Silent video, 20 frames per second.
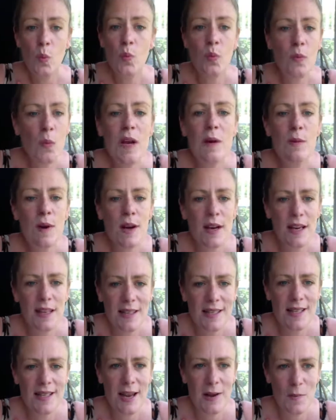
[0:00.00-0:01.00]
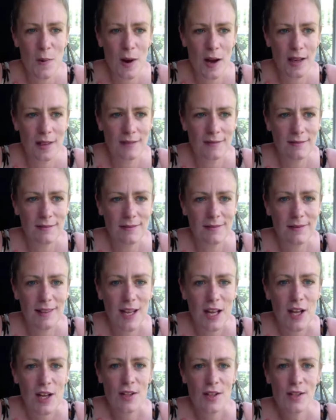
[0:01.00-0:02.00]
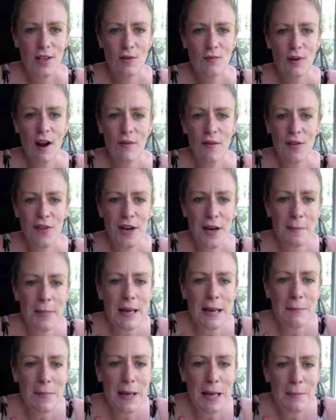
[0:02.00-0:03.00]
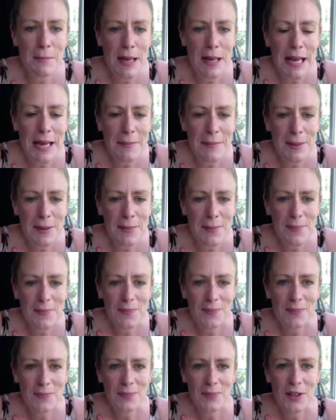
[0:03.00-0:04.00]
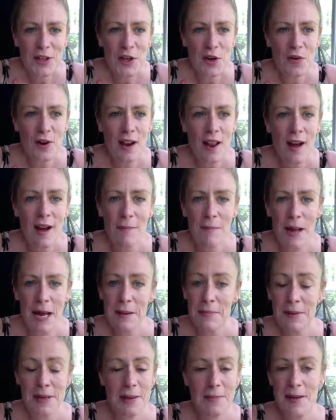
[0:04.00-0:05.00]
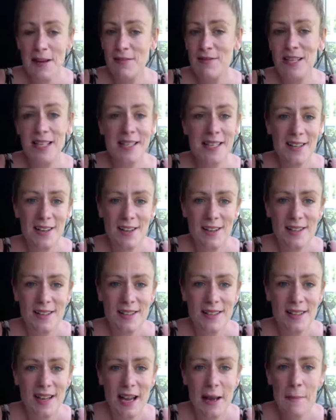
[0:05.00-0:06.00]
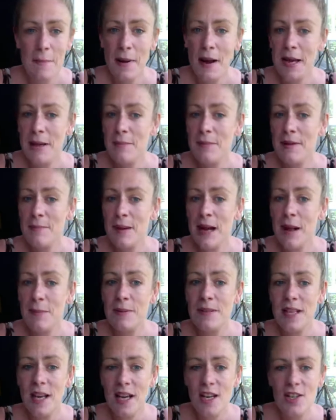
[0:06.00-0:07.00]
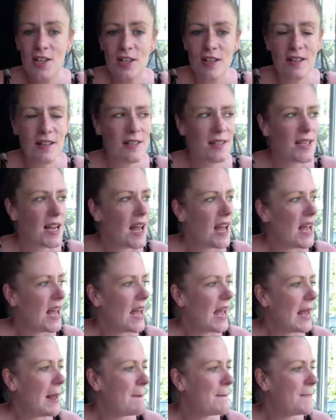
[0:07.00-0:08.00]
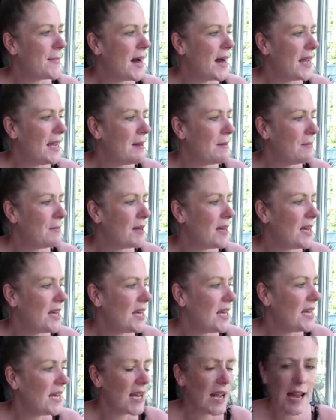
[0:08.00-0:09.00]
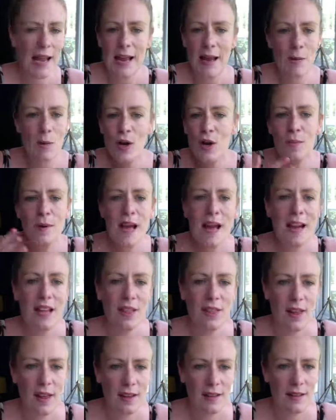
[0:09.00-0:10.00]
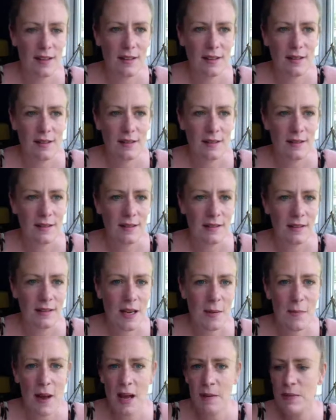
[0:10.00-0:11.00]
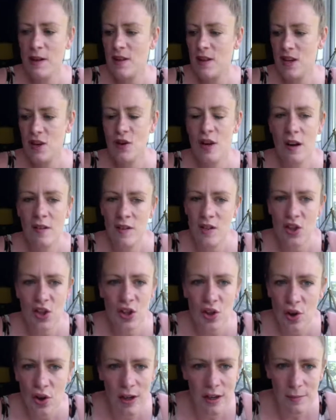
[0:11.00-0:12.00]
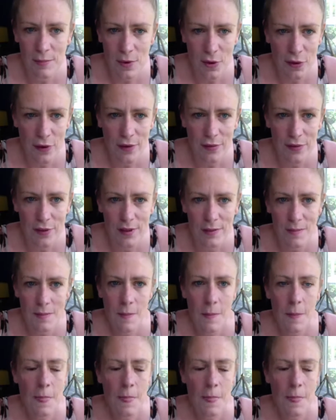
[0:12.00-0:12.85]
We work in the same way. So rather than a beep, beep, beep, your alarm might be a bit of dizziness. It might be palpitations. It could be anything. It might be that you're going to the toilet more often.